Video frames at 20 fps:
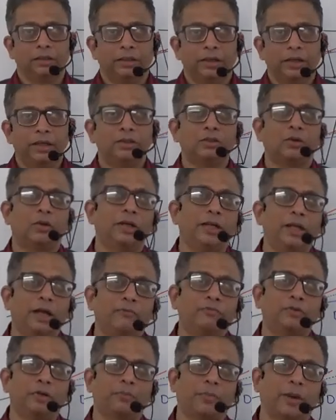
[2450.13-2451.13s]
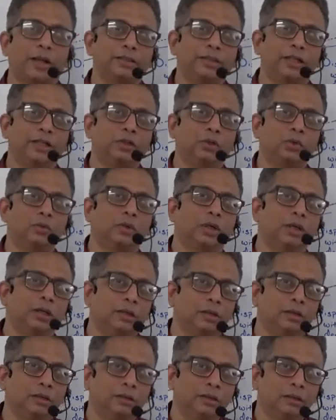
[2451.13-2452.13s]
It is only after passing through
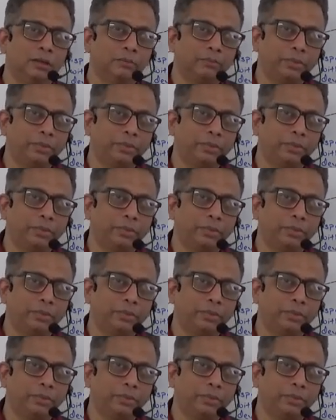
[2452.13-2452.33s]
a